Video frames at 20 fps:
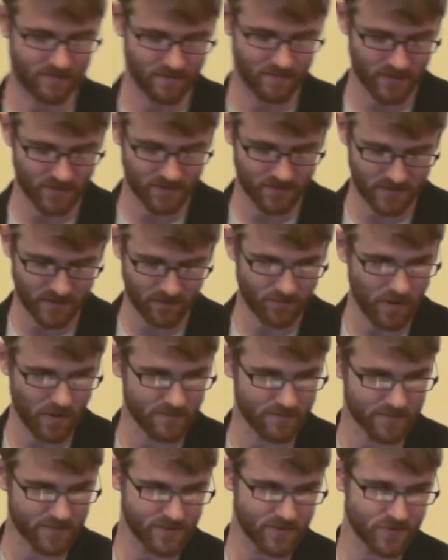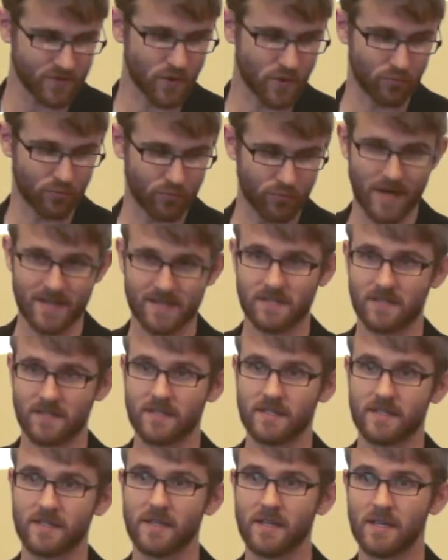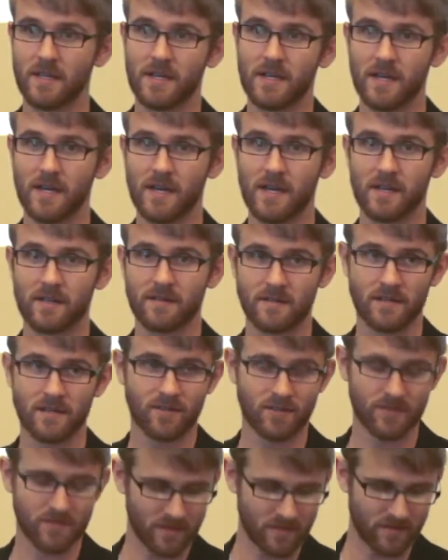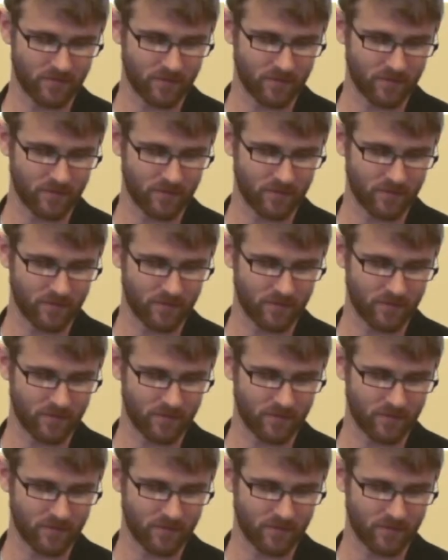interesting problems. So presence and signal delivery.